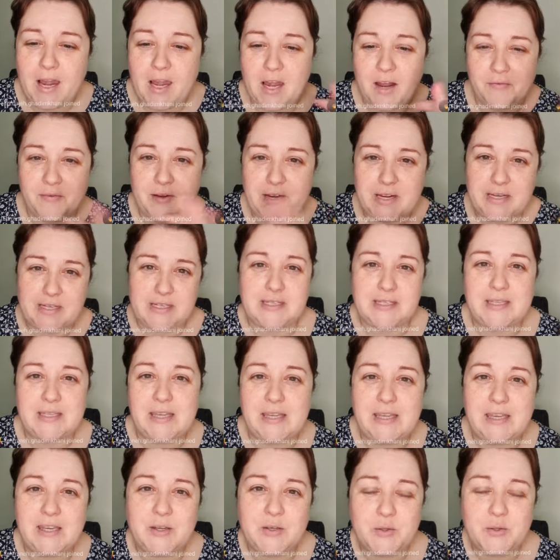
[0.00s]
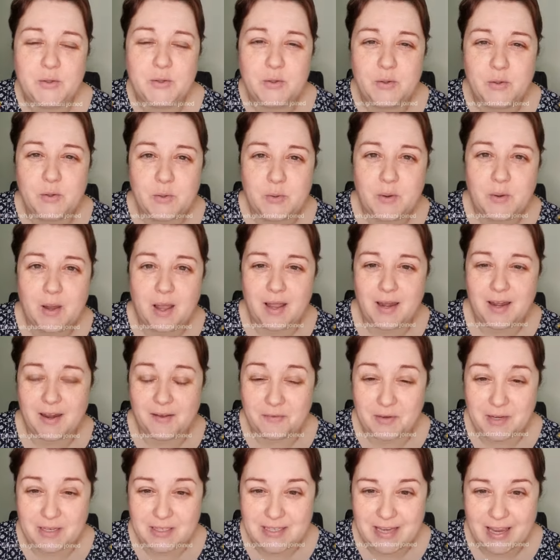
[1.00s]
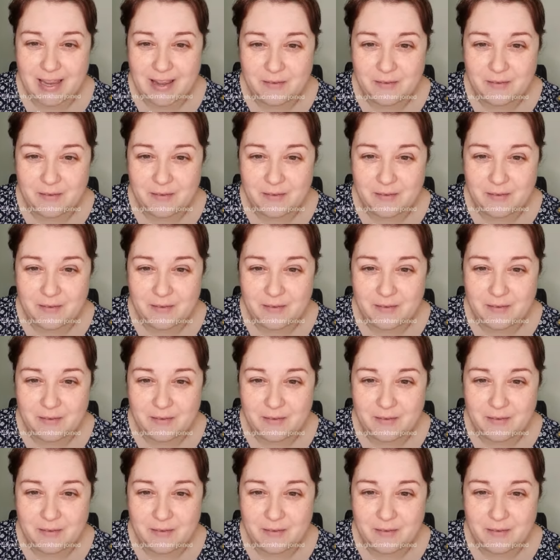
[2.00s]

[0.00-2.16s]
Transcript: Lovely to see you. Lovely to